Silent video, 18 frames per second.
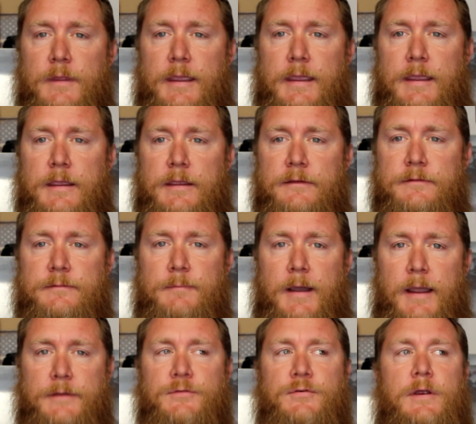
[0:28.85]
is
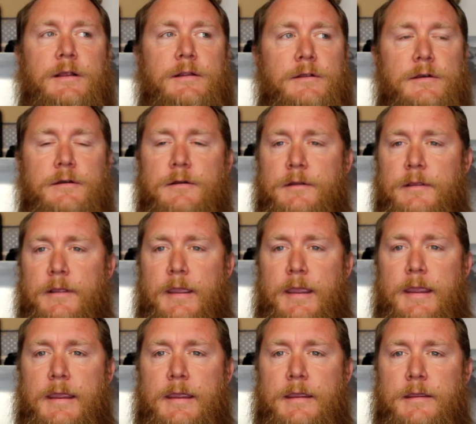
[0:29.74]
my trailer,
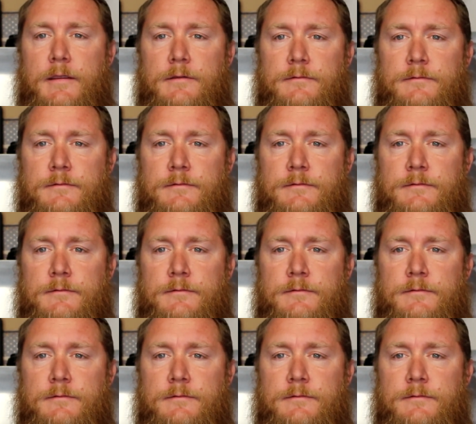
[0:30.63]
a